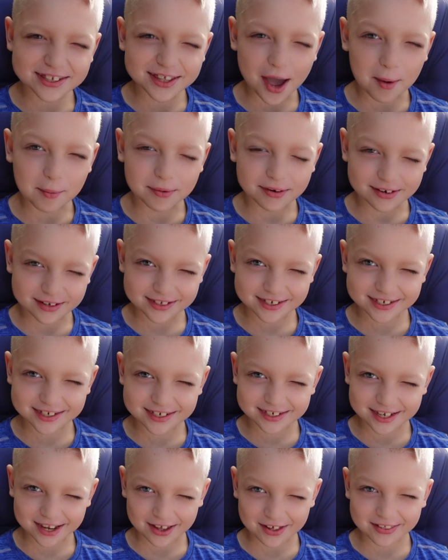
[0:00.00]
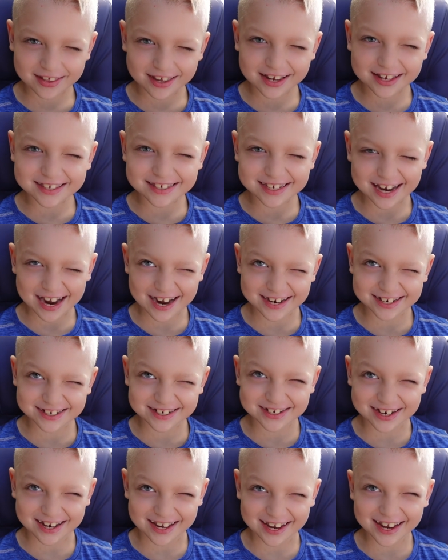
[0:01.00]
time on Sailing
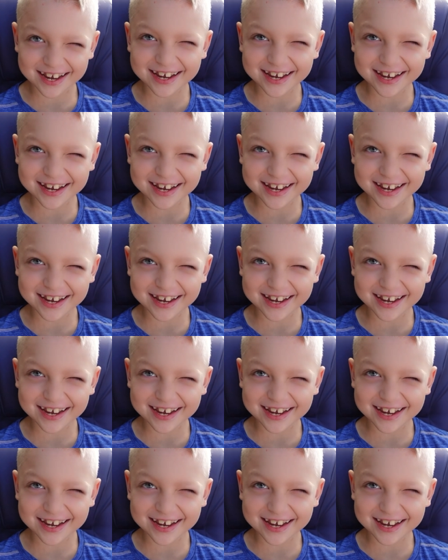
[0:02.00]
Tashi.